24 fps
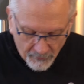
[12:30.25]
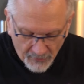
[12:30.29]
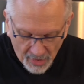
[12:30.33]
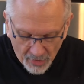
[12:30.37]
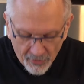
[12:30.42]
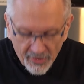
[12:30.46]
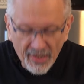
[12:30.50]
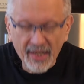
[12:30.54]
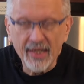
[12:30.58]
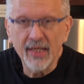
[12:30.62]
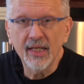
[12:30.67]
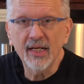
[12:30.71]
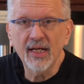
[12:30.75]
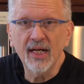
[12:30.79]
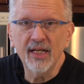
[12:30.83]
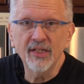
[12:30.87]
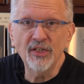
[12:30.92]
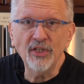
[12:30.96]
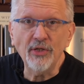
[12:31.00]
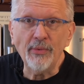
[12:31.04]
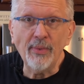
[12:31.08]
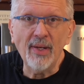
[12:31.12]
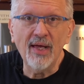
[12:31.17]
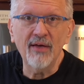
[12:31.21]
All right, and I
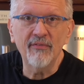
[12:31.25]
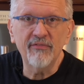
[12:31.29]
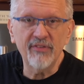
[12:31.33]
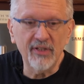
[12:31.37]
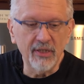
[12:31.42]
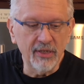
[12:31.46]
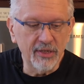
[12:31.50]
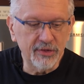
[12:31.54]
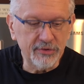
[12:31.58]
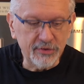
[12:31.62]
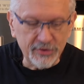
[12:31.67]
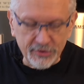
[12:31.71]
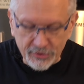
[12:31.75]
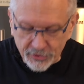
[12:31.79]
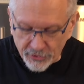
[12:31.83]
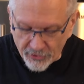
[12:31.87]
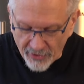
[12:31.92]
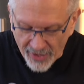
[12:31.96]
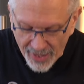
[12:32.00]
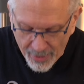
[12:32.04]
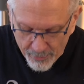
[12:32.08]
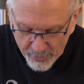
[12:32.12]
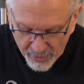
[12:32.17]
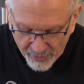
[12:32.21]
do have a little
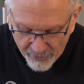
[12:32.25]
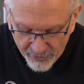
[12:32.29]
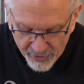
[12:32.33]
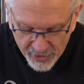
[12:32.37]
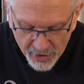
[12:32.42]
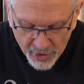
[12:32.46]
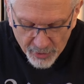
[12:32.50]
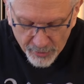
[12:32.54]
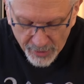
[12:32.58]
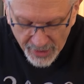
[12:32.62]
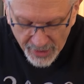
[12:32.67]
scrap of dough